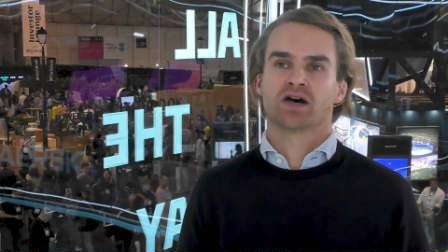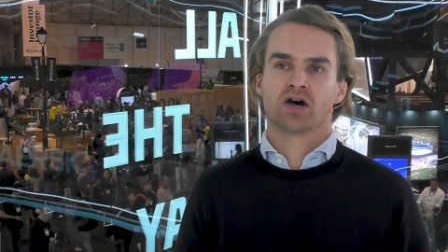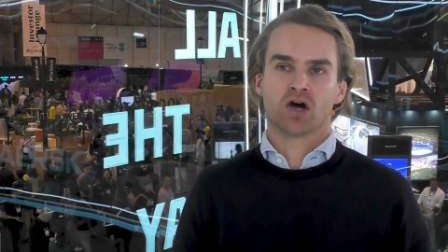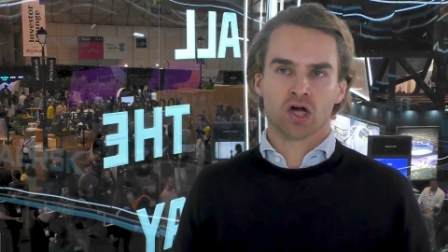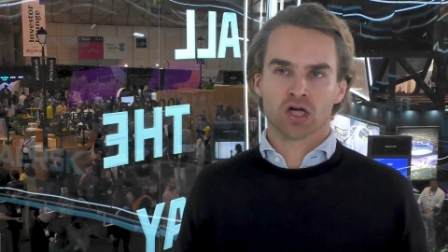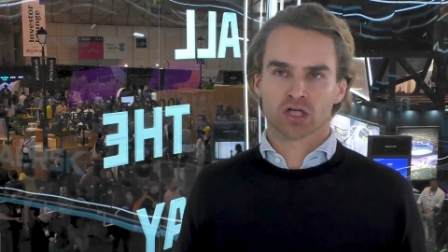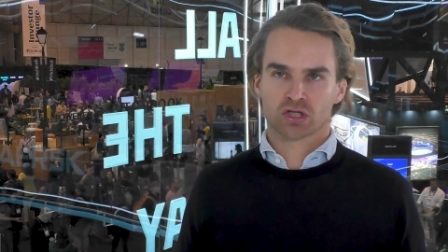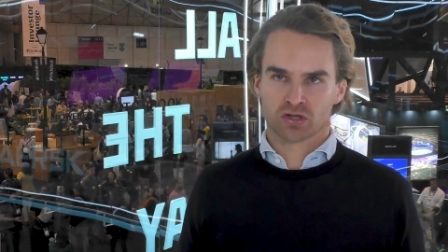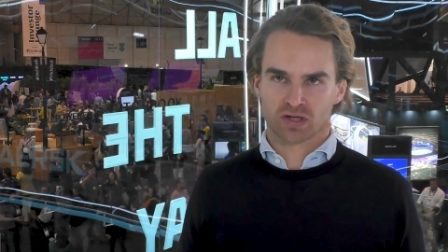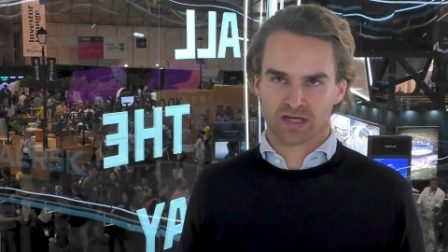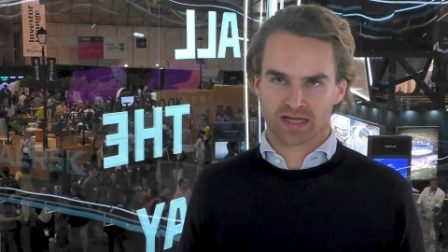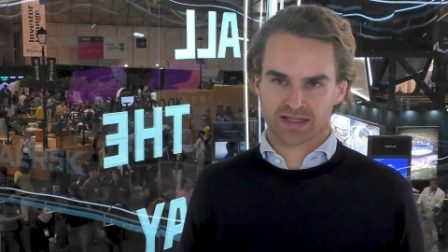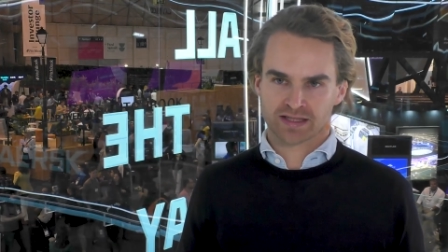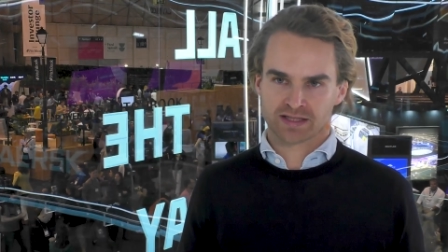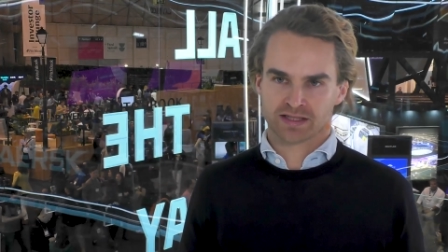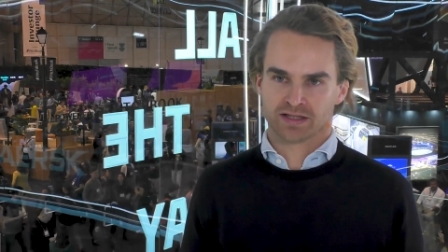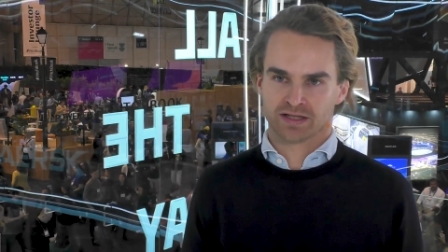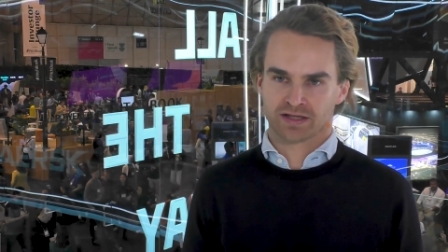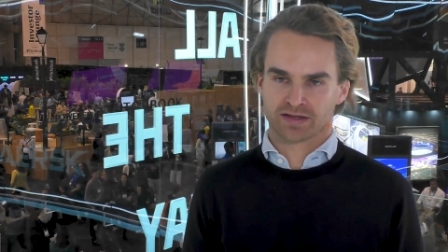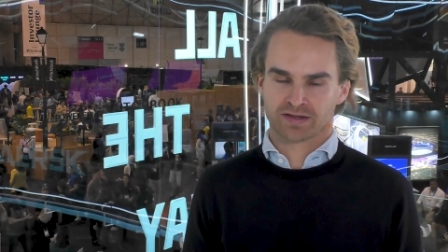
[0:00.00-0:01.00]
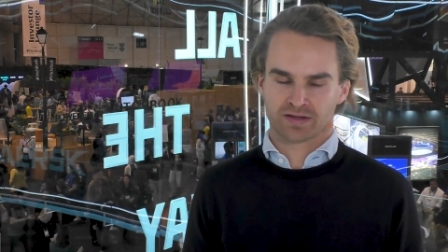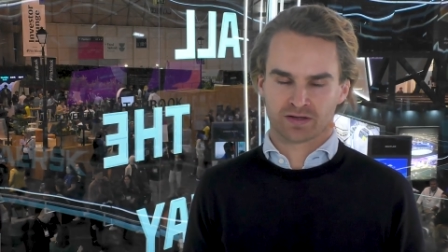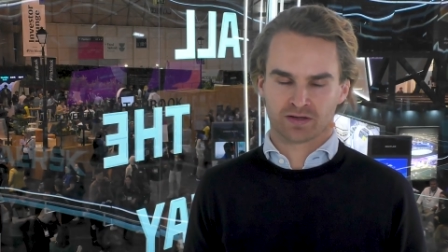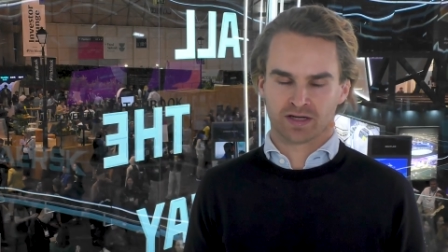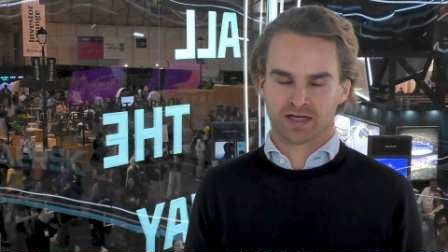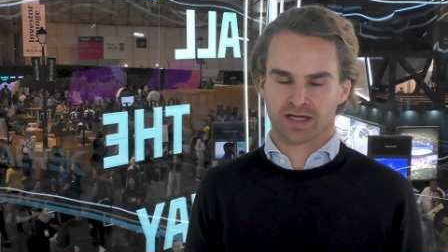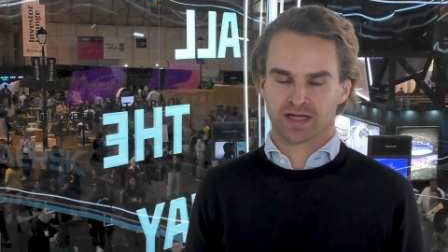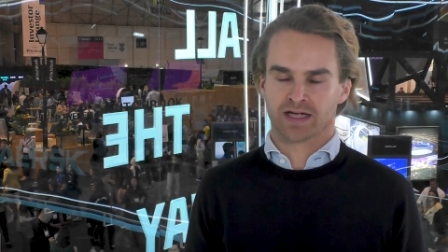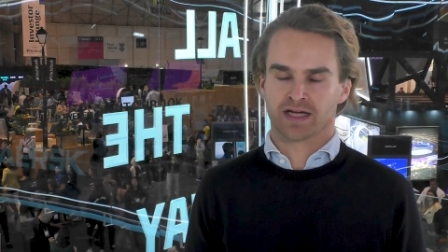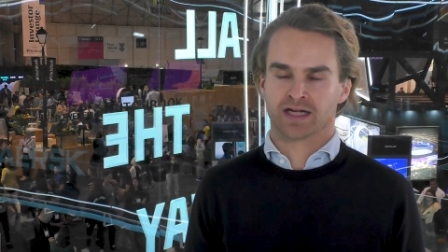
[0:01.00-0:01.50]
all collect in this
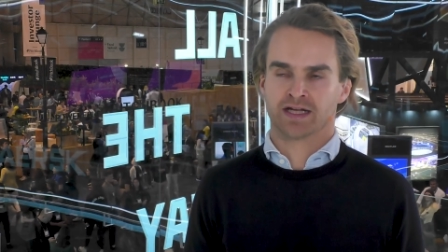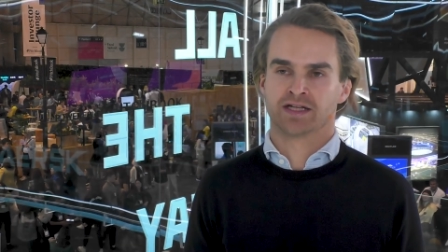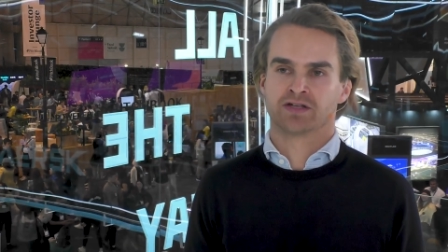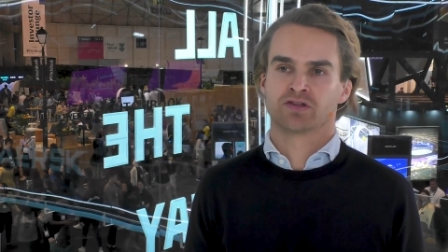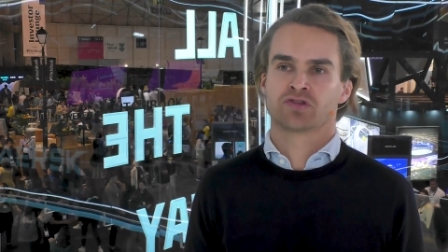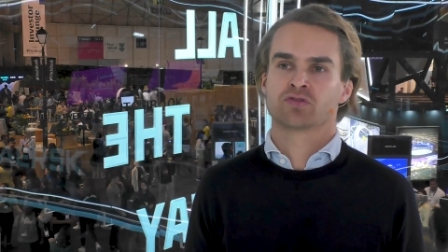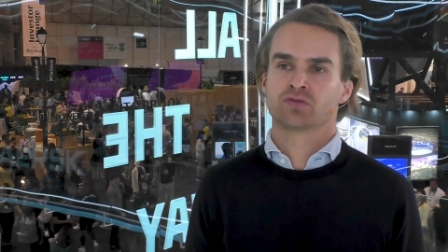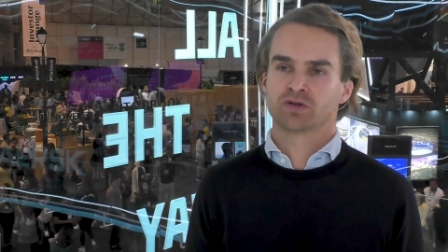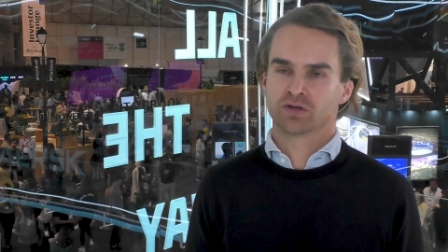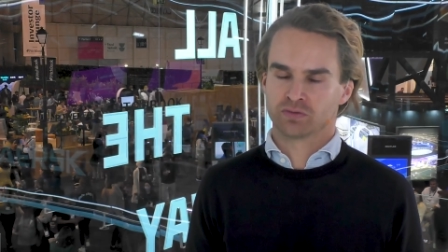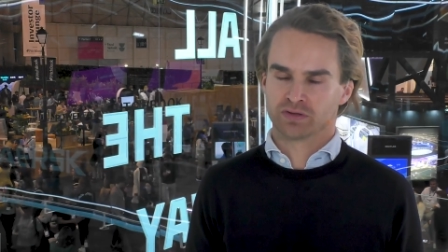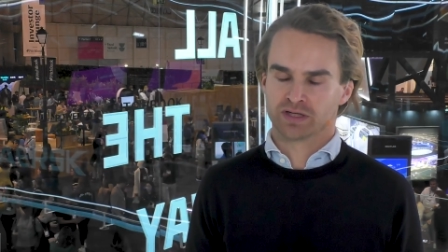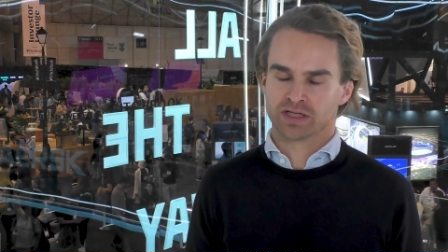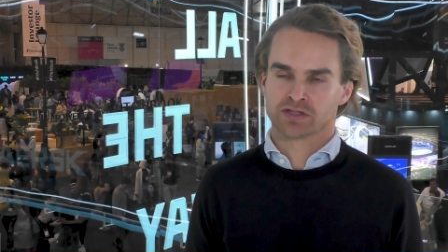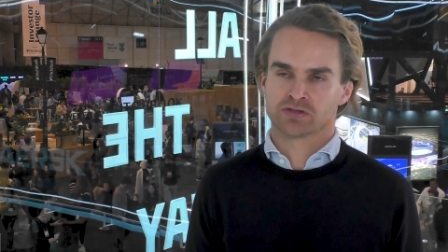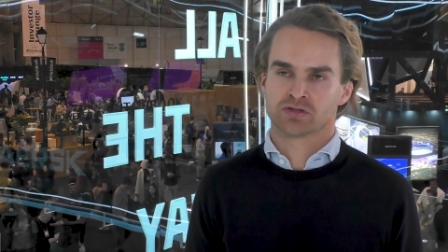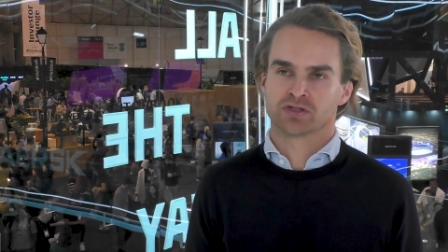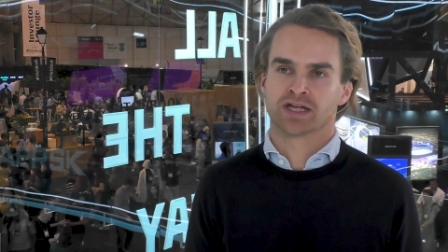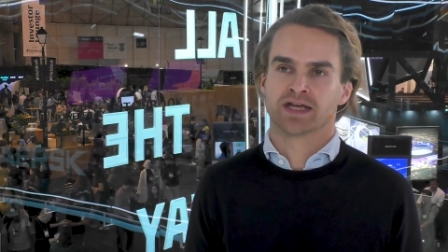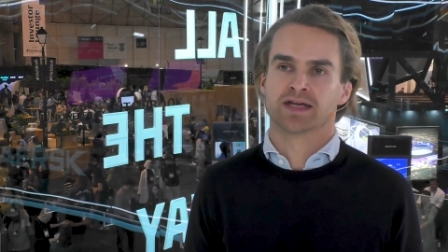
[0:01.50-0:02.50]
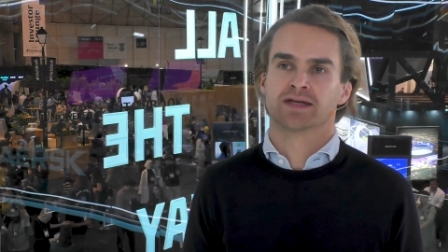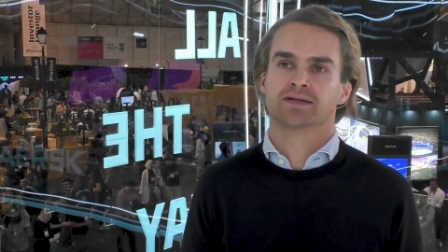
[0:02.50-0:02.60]
uh, industry already today.